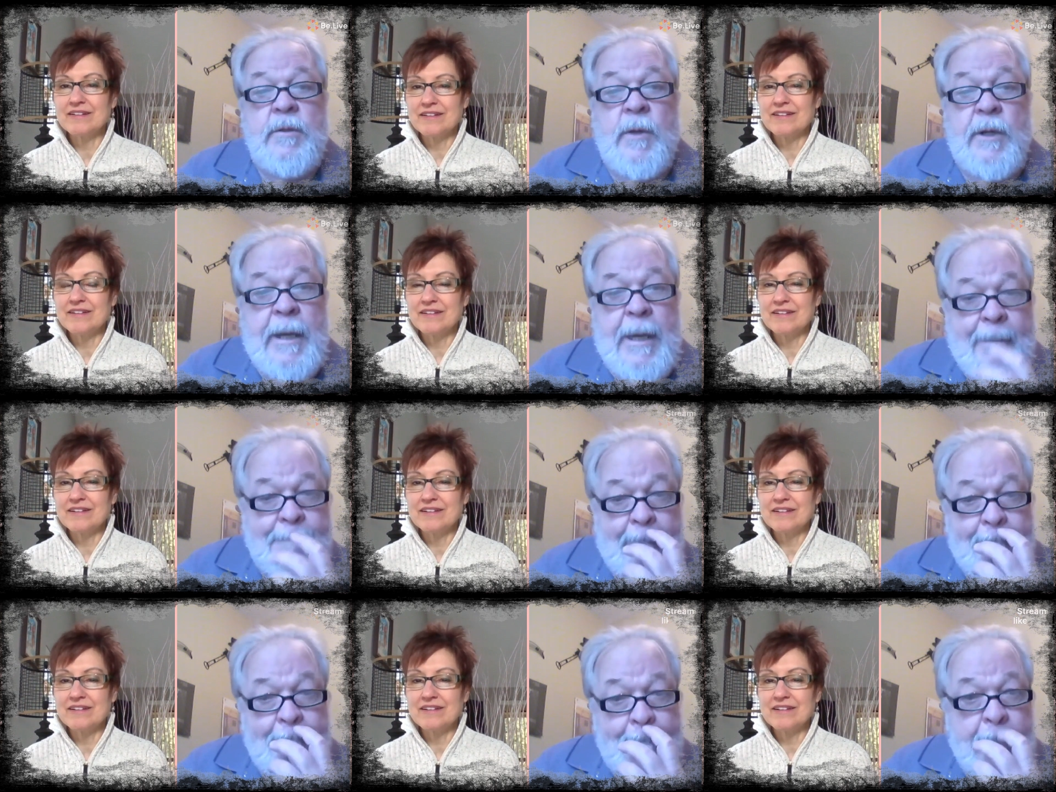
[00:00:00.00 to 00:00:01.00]
Speaker 1: when it
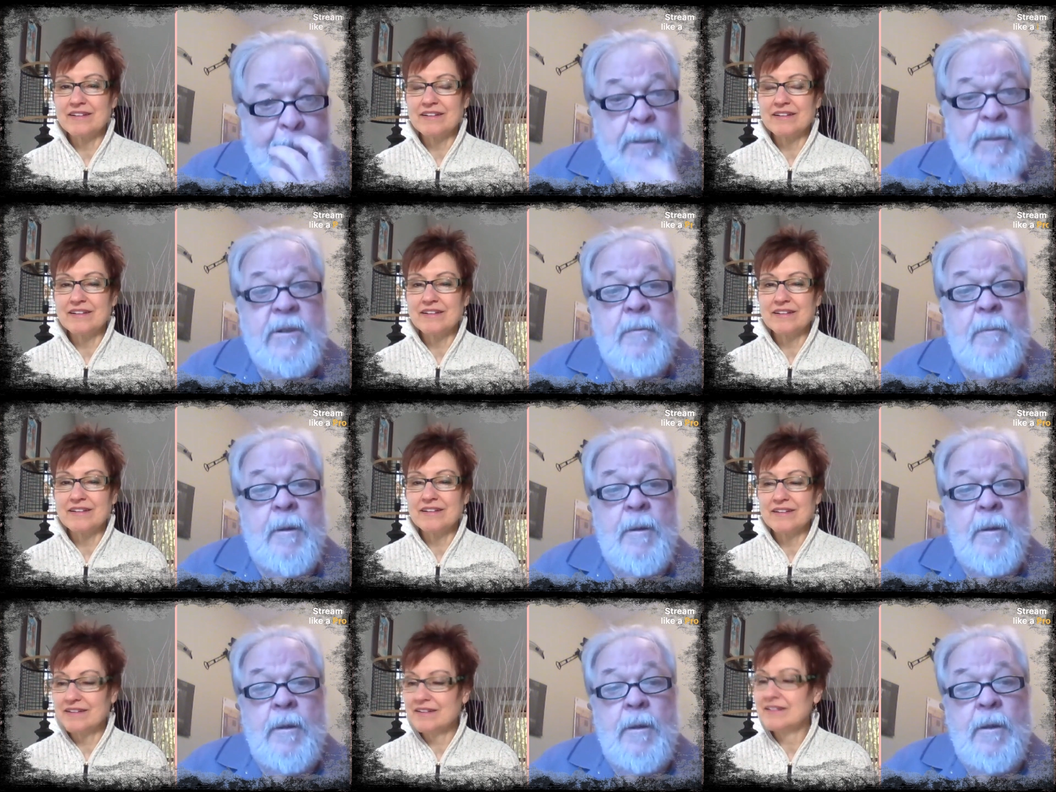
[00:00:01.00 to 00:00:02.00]
happened. Yes.
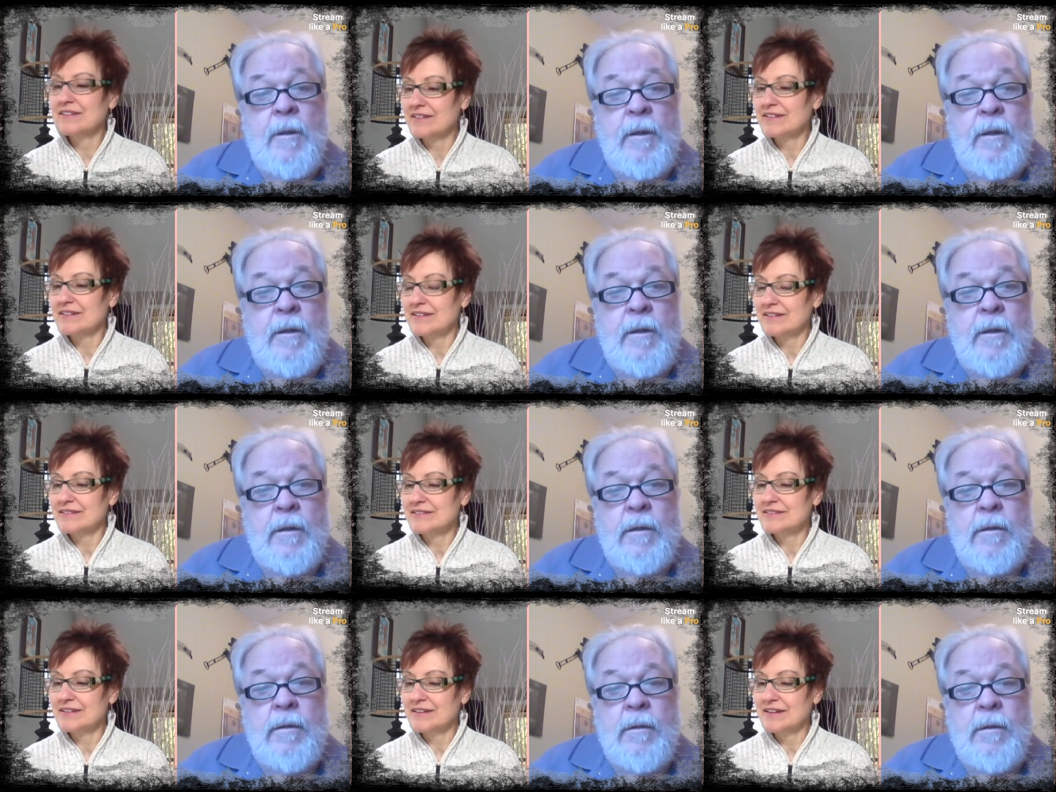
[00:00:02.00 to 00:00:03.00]
Speaker 2: Yeah,
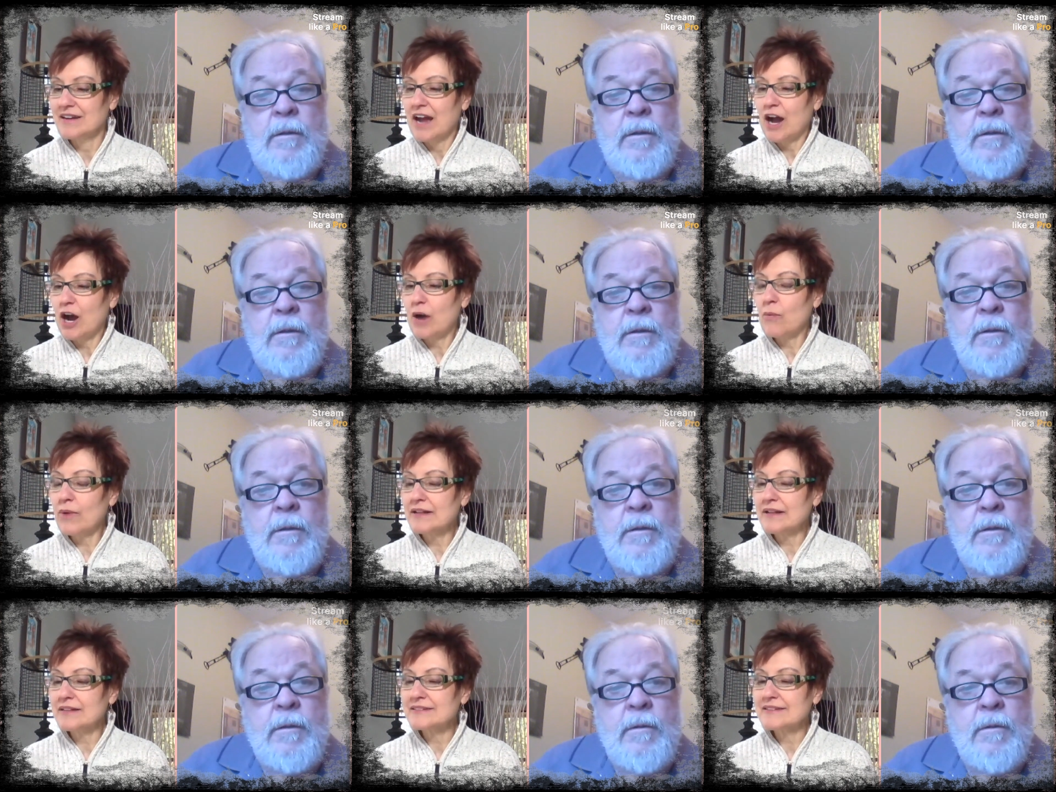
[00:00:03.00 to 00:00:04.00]
yeah. Uh,
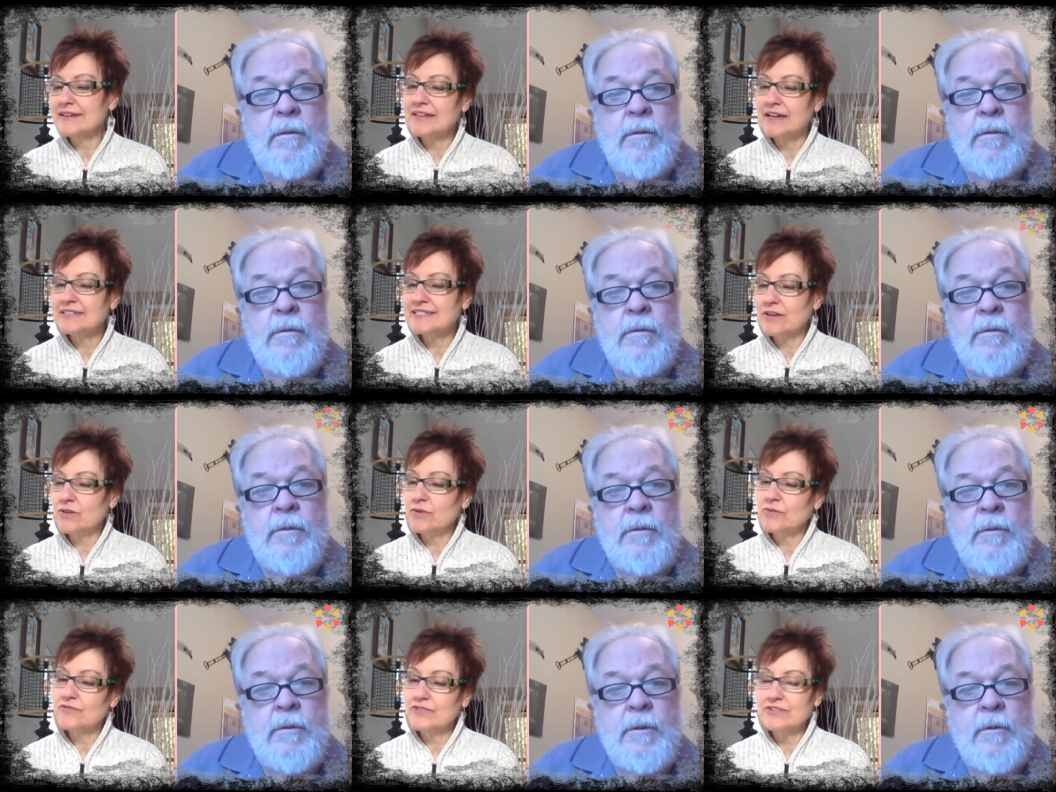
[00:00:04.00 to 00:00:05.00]
well,
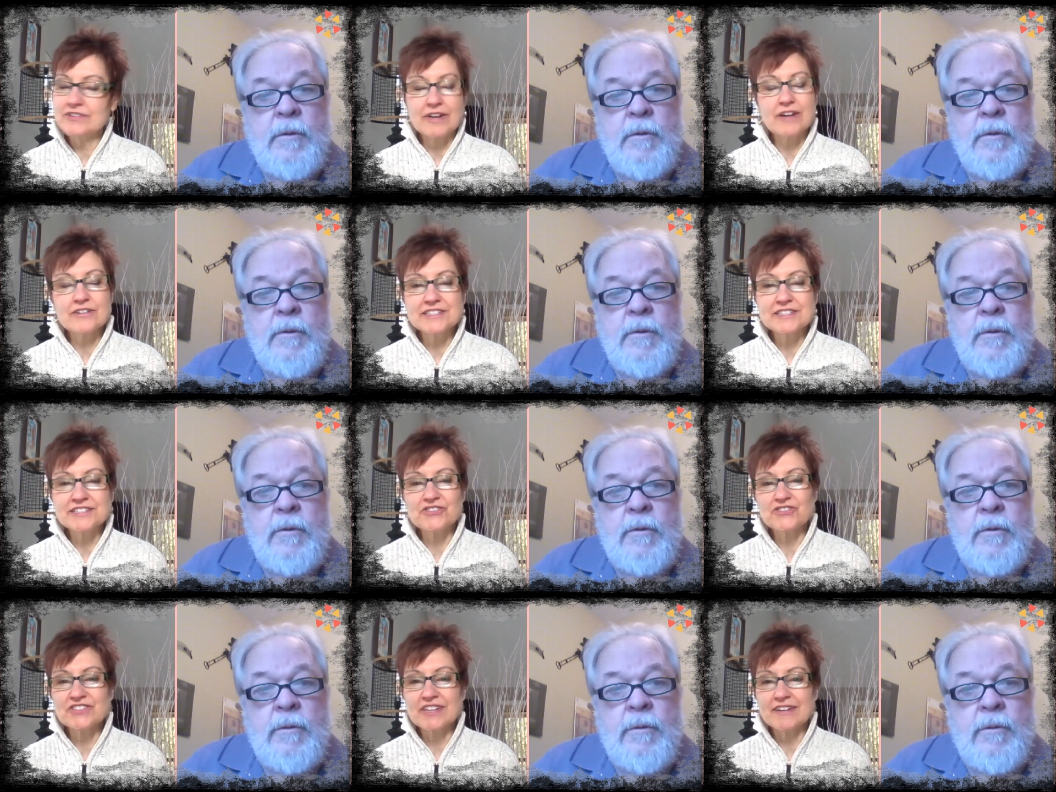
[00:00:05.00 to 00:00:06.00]
so for our
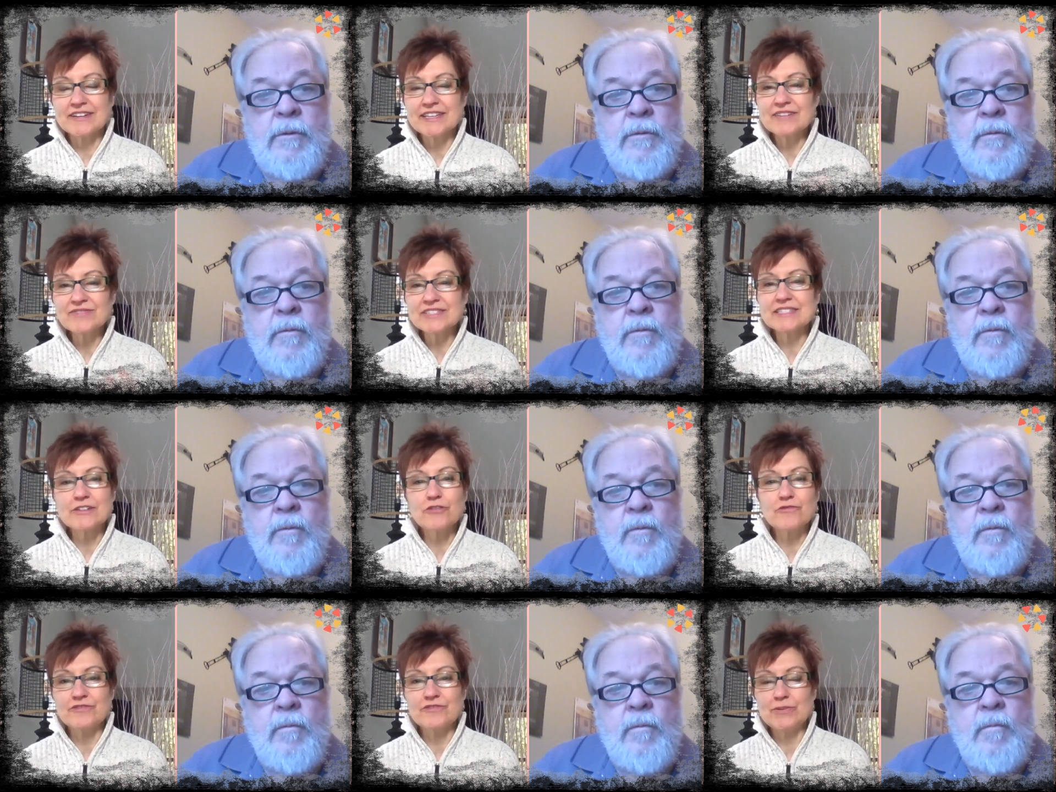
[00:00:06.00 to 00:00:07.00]
listeners, uh, give us an
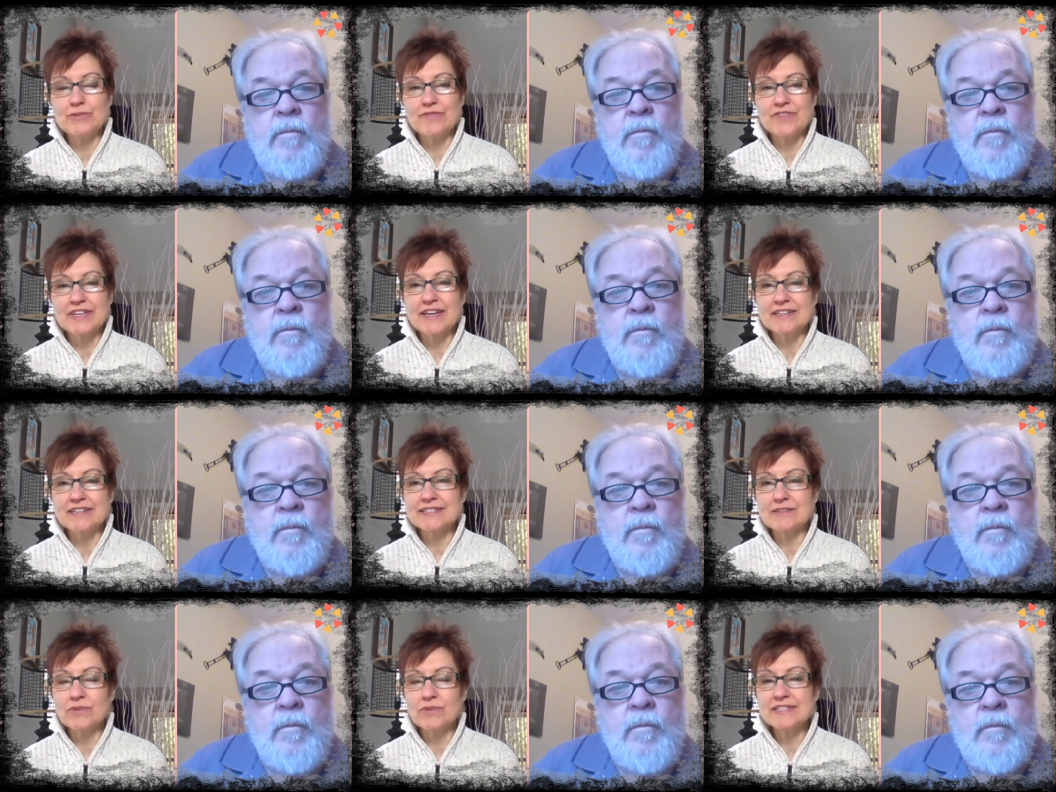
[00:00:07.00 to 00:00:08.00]
overview of the
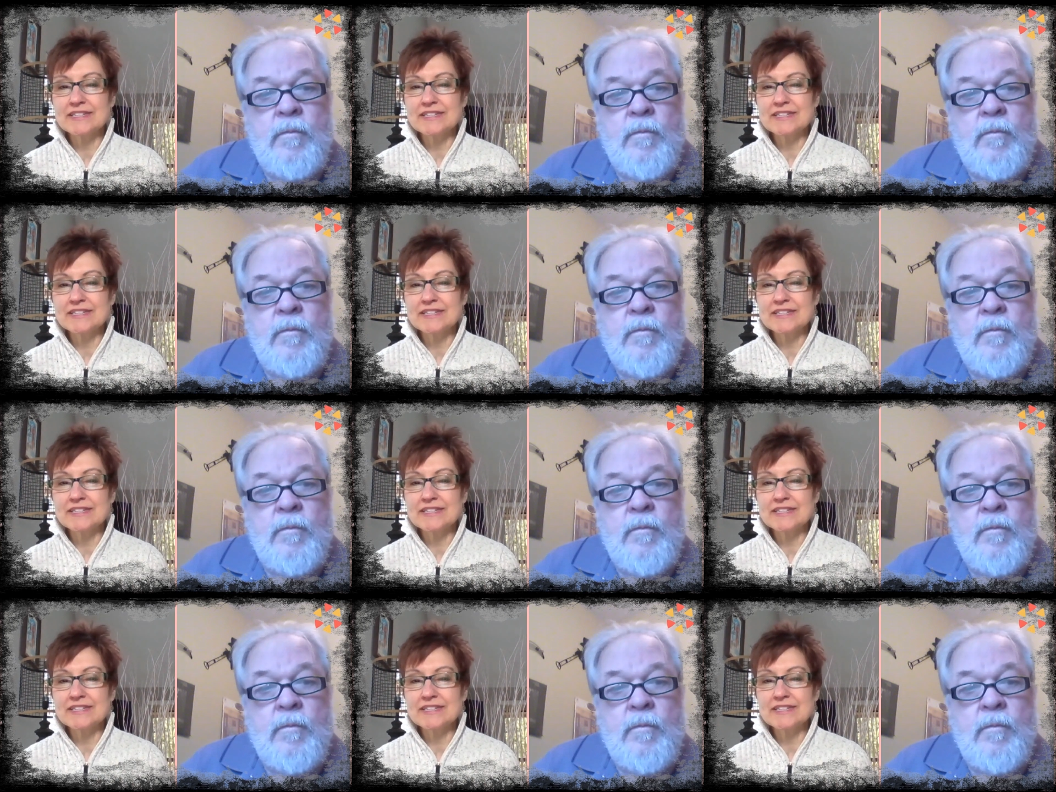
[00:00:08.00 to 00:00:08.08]
case. So, what